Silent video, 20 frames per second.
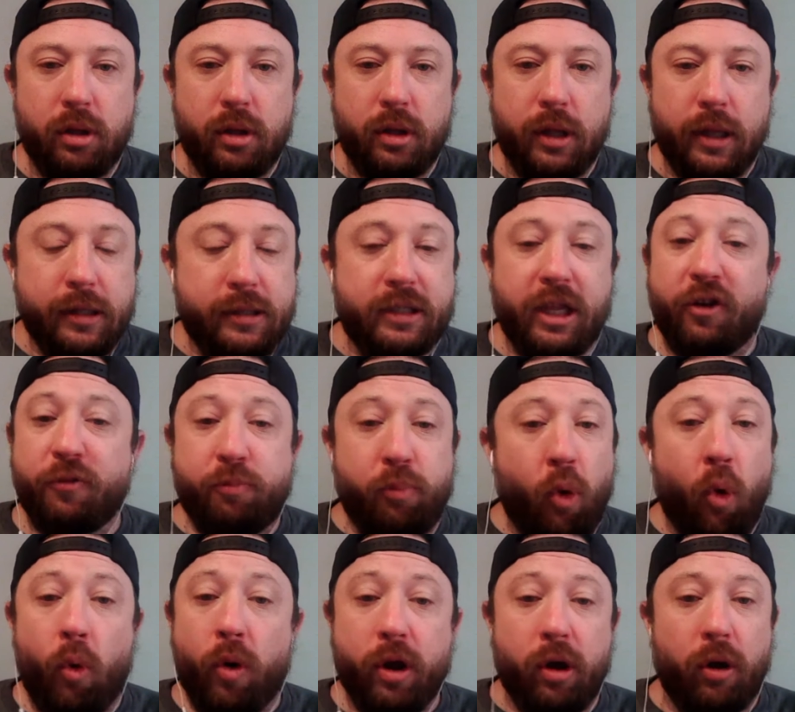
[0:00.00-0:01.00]
instead of
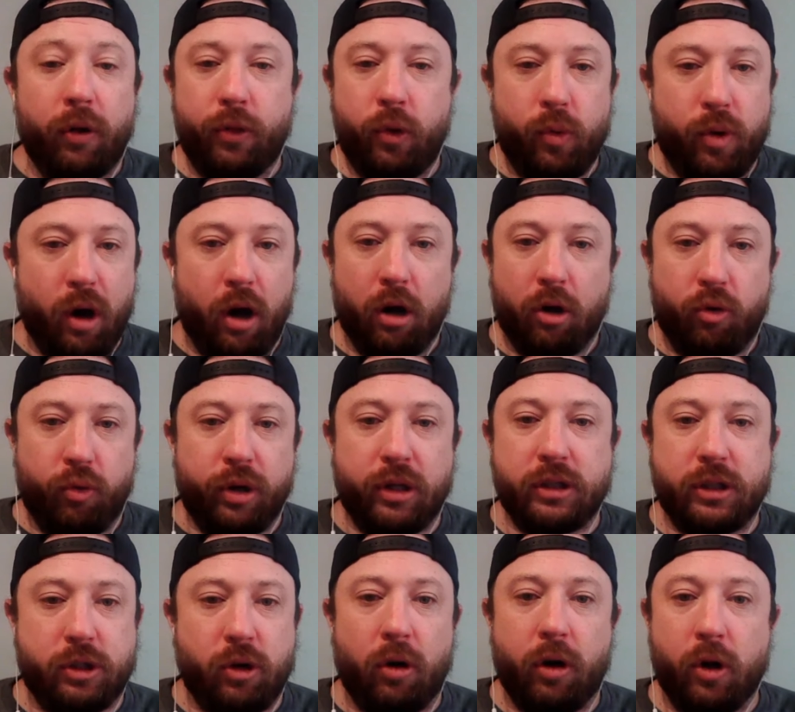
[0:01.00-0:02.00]
pouring all new concrete and
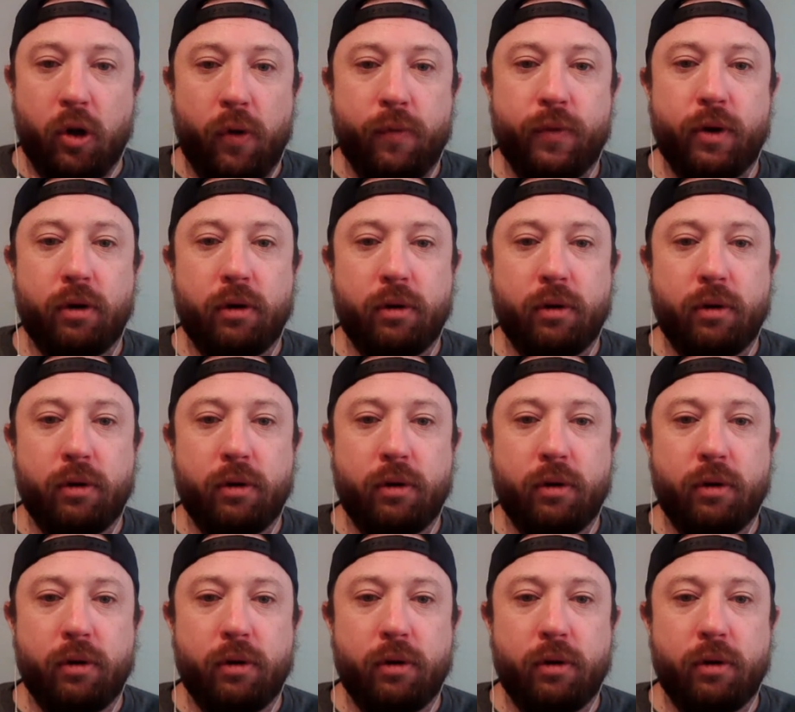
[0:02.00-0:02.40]
starting over.